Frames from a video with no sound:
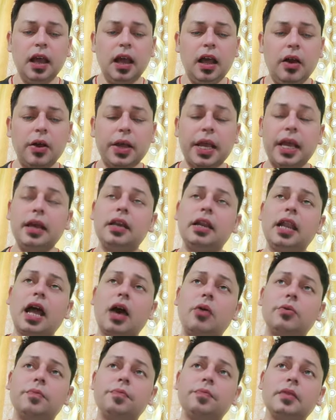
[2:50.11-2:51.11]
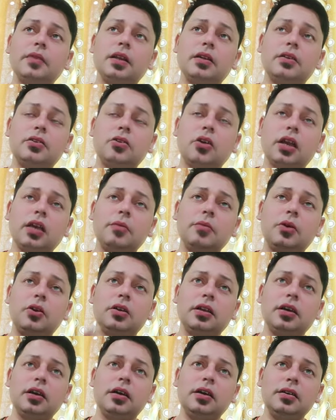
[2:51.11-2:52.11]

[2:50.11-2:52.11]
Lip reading: Okay, now talking about